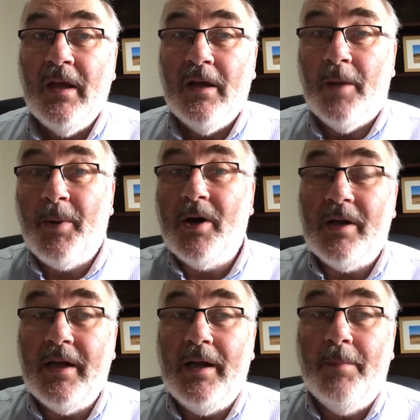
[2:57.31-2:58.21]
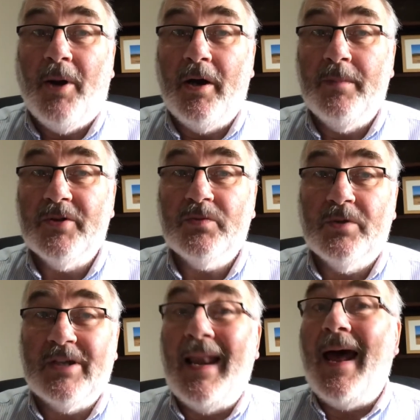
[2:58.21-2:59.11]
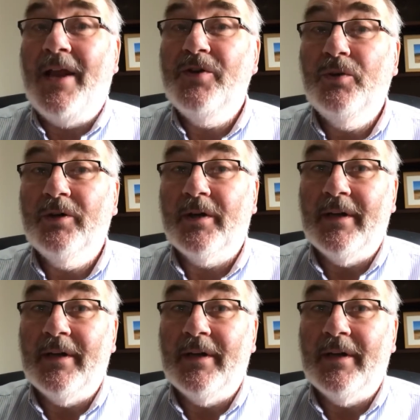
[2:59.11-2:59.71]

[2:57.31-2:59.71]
Apparently, Barnabas was a landowner